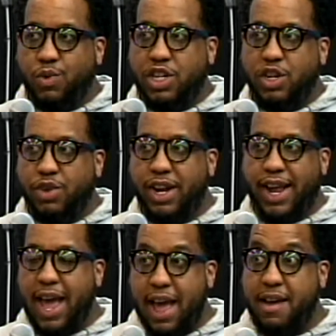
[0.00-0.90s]
We do
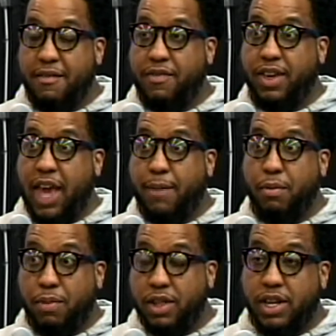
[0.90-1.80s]
not have the
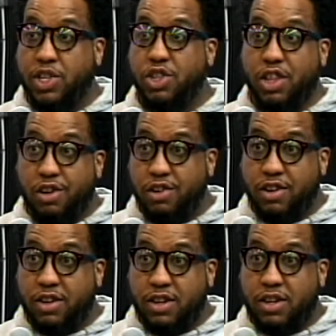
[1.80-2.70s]
capability to
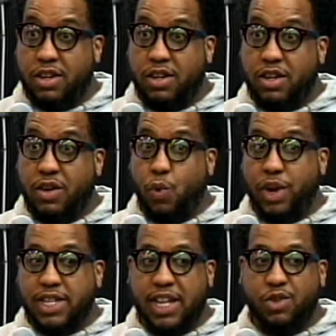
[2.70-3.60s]
learn.
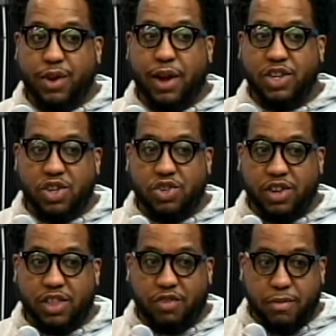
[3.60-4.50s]
What does that do to our
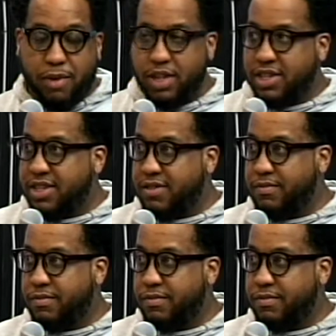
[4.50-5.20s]
children in 3 months?